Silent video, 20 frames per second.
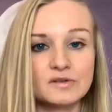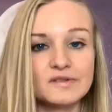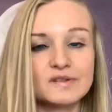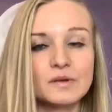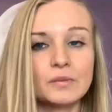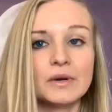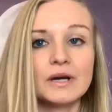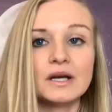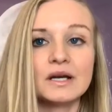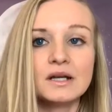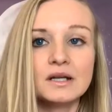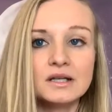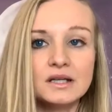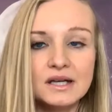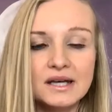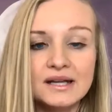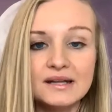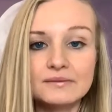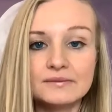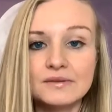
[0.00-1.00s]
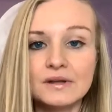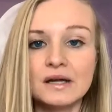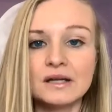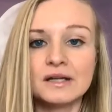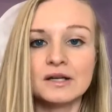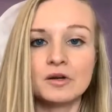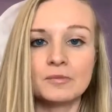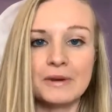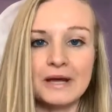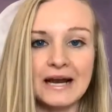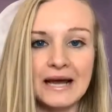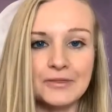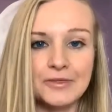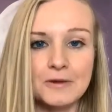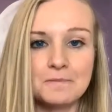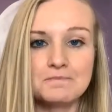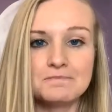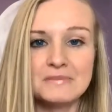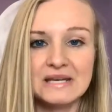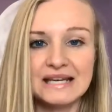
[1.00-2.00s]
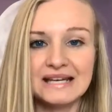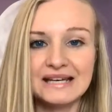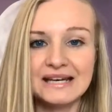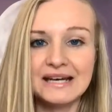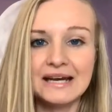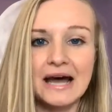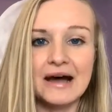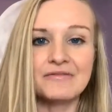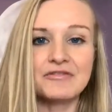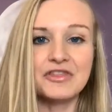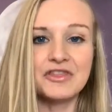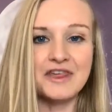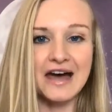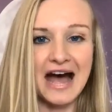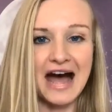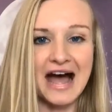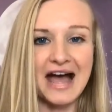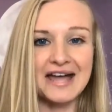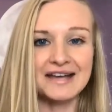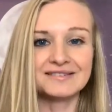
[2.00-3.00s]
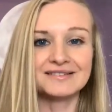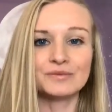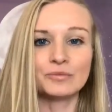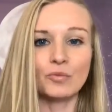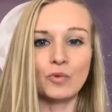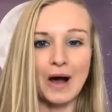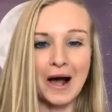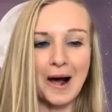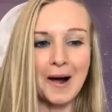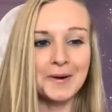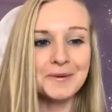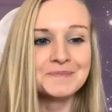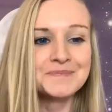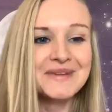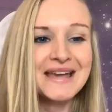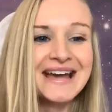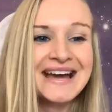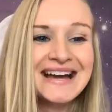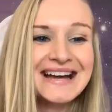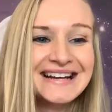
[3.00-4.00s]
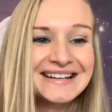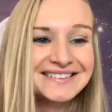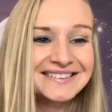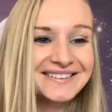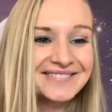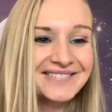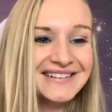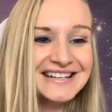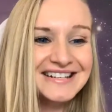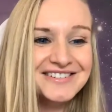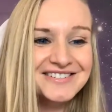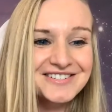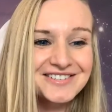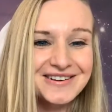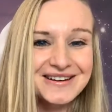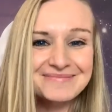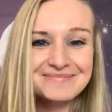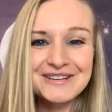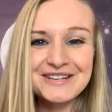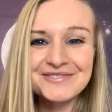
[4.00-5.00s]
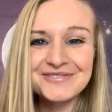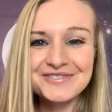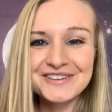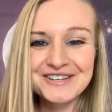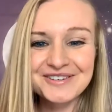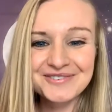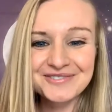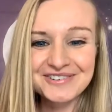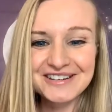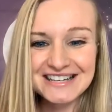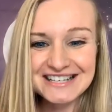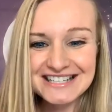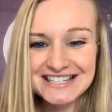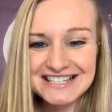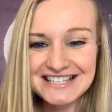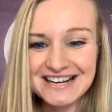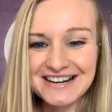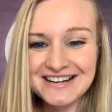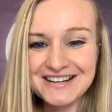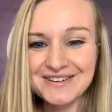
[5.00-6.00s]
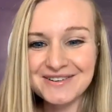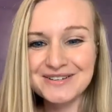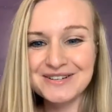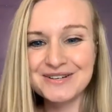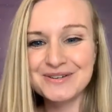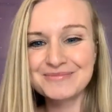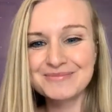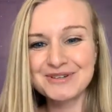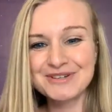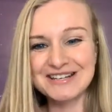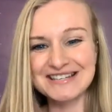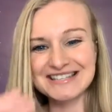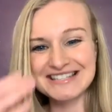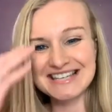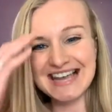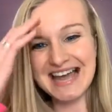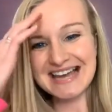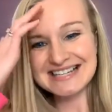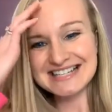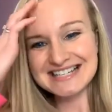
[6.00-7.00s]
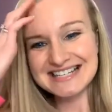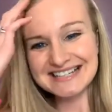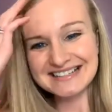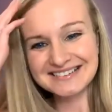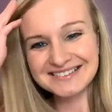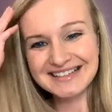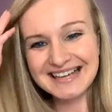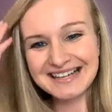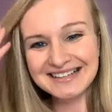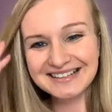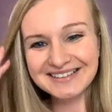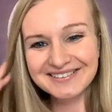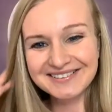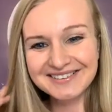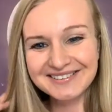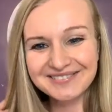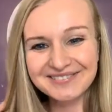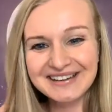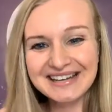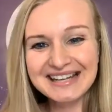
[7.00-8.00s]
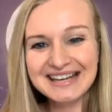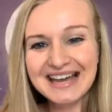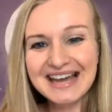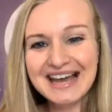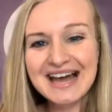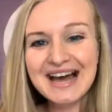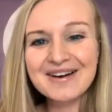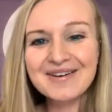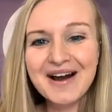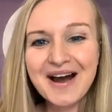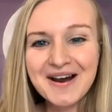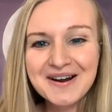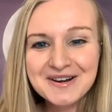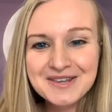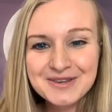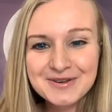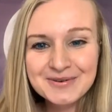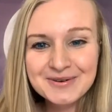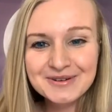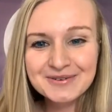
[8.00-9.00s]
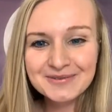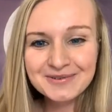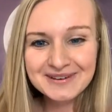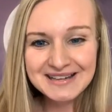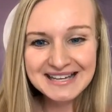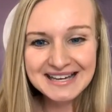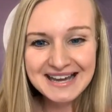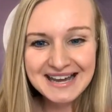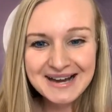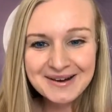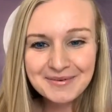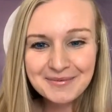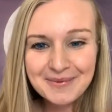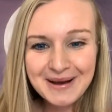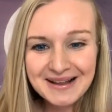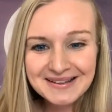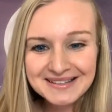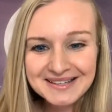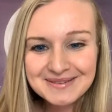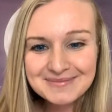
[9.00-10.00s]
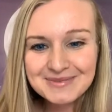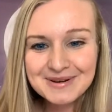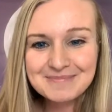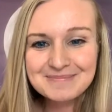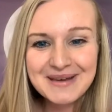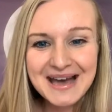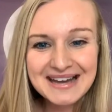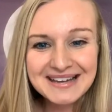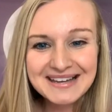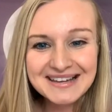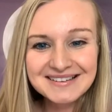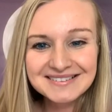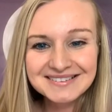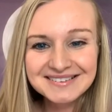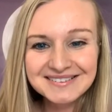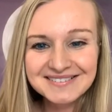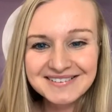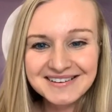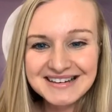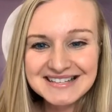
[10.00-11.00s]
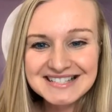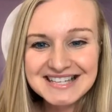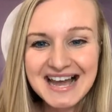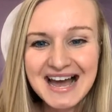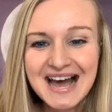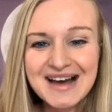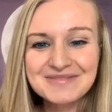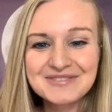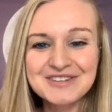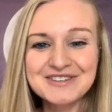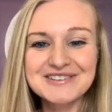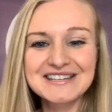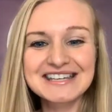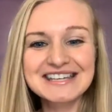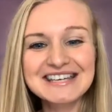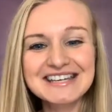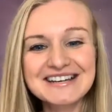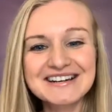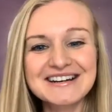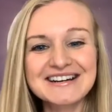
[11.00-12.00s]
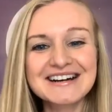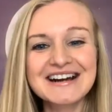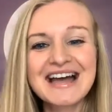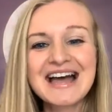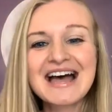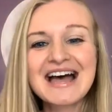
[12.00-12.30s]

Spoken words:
So we're going to look at a little bit at the meaning of that as well. So when you join me, feel free to share your new moon intentions. Hello, Lorena. How are you? And Rita, welcome. Rebecca, so great to have you here.